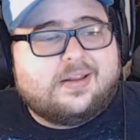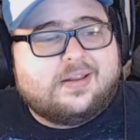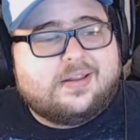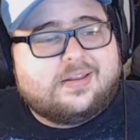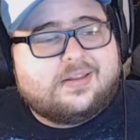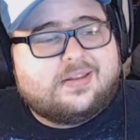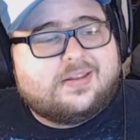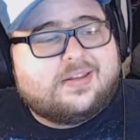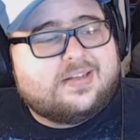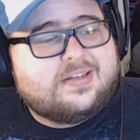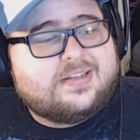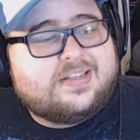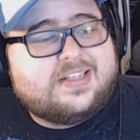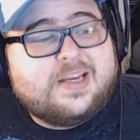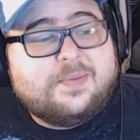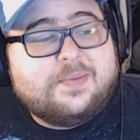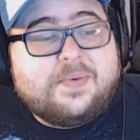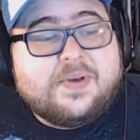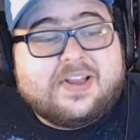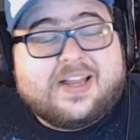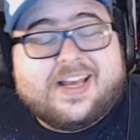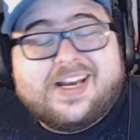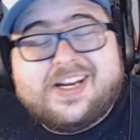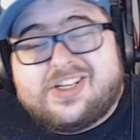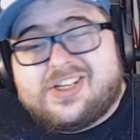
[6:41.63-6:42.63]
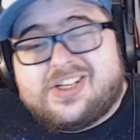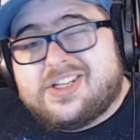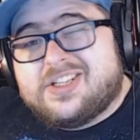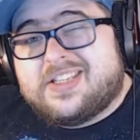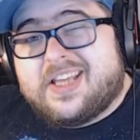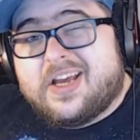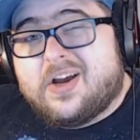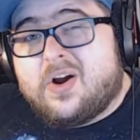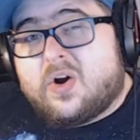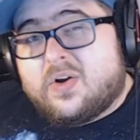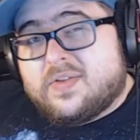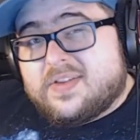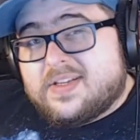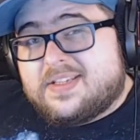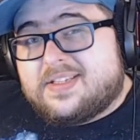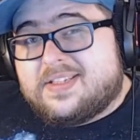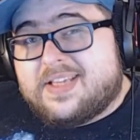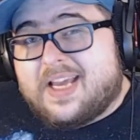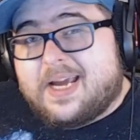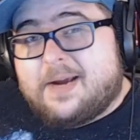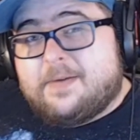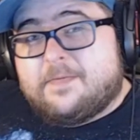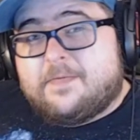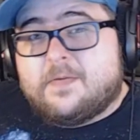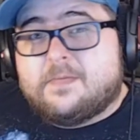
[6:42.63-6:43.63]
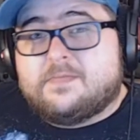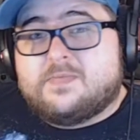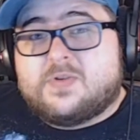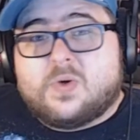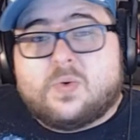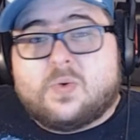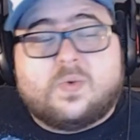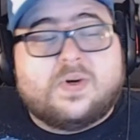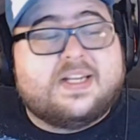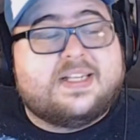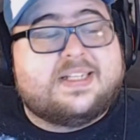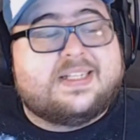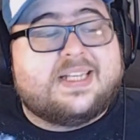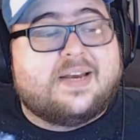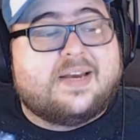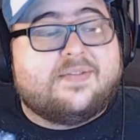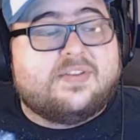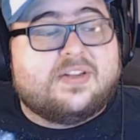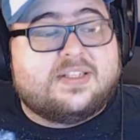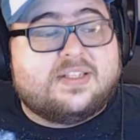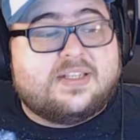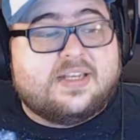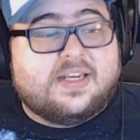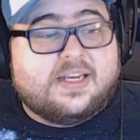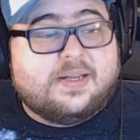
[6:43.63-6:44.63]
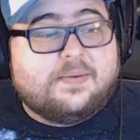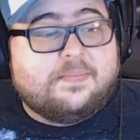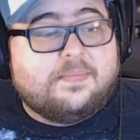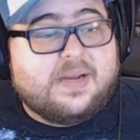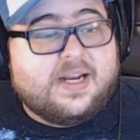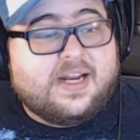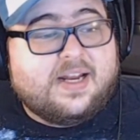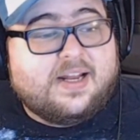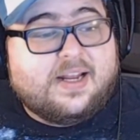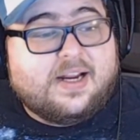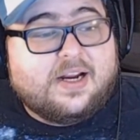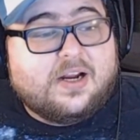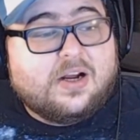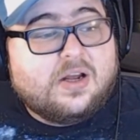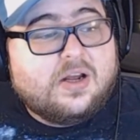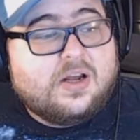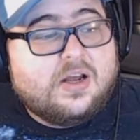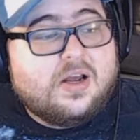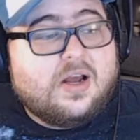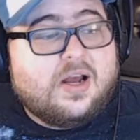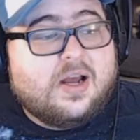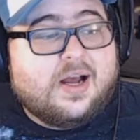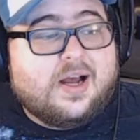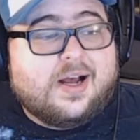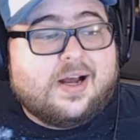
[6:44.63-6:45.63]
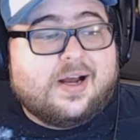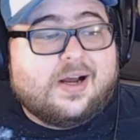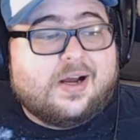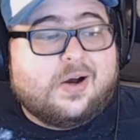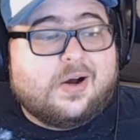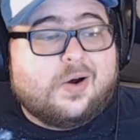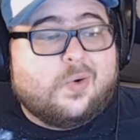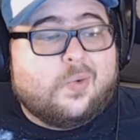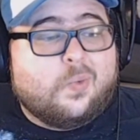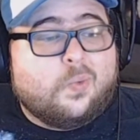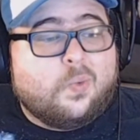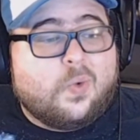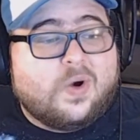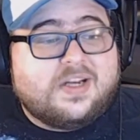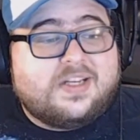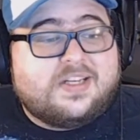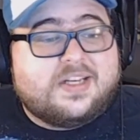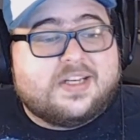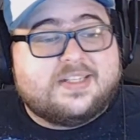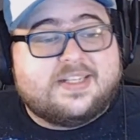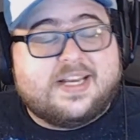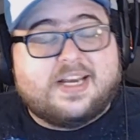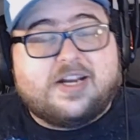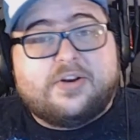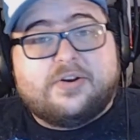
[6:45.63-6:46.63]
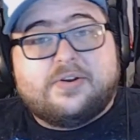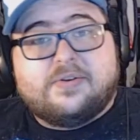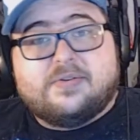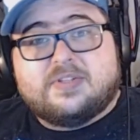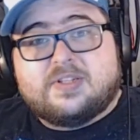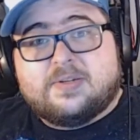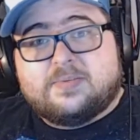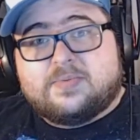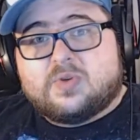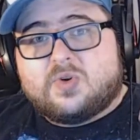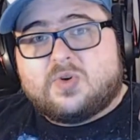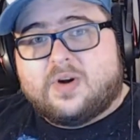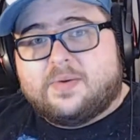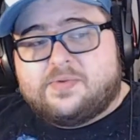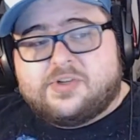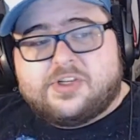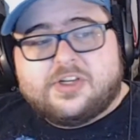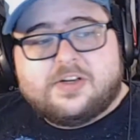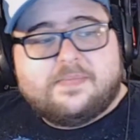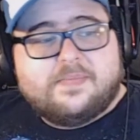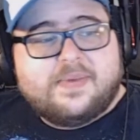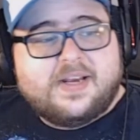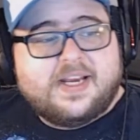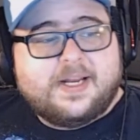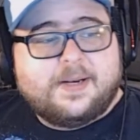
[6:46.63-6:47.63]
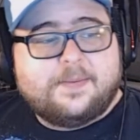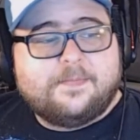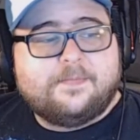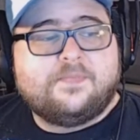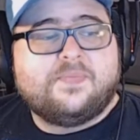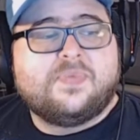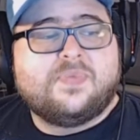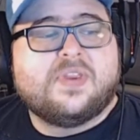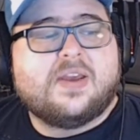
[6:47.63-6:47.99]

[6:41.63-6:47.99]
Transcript: The stipulations, they are the same from 2017, meaning what does a new subscription mean?